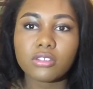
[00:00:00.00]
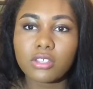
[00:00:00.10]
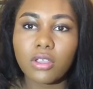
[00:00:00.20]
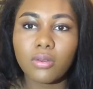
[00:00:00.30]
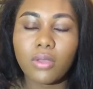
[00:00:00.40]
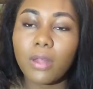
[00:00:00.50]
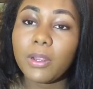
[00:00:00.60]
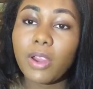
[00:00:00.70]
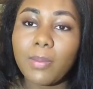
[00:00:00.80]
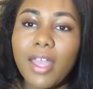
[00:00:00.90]
So I'll
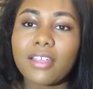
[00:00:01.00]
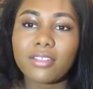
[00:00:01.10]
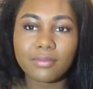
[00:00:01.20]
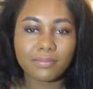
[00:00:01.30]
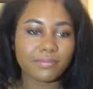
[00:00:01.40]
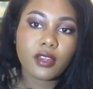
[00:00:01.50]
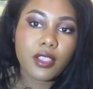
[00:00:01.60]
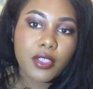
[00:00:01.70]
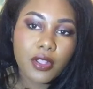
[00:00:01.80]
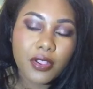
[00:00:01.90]
be right back.
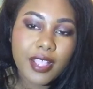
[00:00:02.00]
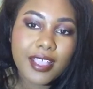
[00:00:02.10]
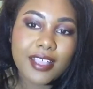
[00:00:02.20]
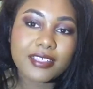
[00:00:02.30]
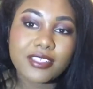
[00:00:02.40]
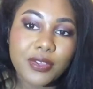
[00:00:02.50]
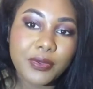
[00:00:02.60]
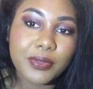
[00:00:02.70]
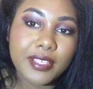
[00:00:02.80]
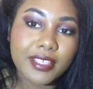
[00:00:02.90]
Alright guys,
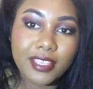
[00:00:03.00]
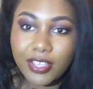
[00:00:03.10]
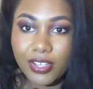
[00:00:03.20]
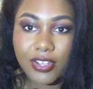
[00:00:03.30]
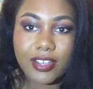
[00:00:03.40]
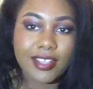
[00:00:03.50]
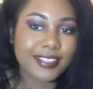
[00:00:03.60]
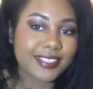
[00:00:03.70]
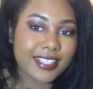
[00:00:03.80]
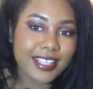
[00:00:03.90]
so here
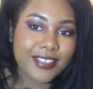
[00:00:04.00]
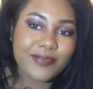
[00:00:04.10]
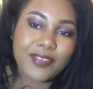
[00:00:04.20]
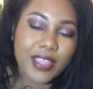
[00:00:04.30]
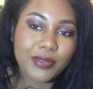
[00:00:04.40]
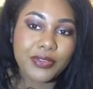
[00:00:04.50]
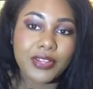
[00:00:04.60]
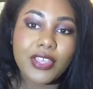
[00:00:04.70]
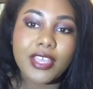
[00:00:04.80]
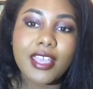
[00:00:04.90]
is the final
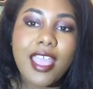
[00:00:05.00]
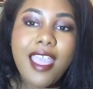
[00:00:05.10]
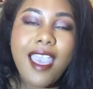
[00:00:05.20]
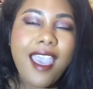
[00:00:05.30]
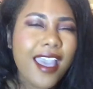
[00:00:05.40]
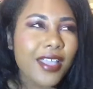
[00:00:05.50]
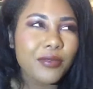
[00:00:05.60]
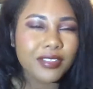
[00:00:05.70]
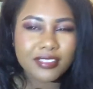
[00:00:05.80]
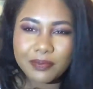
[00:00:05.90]
look. I
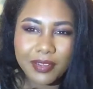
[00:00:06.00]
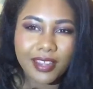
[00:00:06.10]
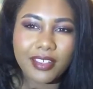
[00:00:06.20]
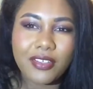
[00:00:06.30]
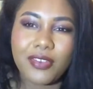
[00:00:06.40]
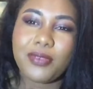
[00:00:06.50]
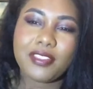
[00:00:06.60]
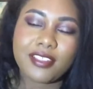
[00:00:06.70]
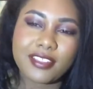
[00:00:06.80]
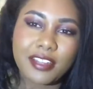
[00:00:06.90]
wasn't planning on
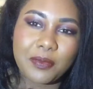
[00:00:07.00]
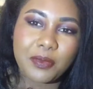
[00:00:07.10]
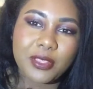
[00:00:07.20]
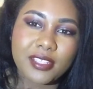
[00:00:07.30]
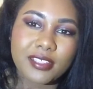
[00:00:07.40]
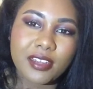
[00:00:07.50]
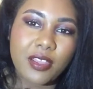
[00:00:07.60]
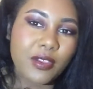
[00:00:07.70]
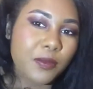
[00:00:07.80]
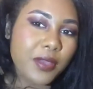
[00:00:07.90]
doing this lip with this
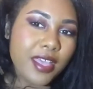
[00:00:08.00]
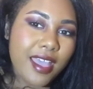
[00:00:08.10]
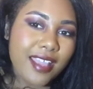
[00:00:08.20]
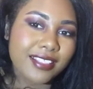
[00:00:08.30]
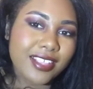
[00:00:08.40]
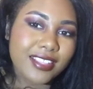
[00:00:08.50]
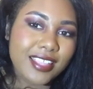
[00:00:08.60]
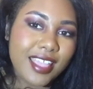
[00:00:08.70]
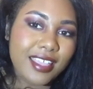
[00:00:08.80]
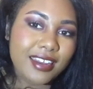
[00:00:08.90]
look, but I thought
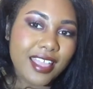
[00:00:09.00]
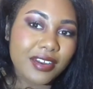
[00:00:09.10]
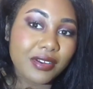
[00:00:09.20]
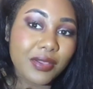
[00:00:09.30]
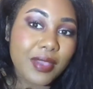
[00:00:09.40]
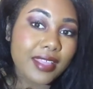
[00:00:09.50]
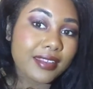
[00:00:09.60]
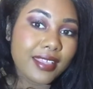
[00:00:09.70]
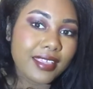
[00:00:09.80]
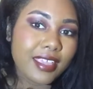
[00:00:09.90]
that, I don't know, I
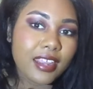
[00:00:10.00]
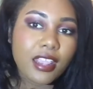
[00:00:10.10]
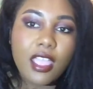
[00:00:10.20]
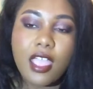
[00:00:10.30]
like it.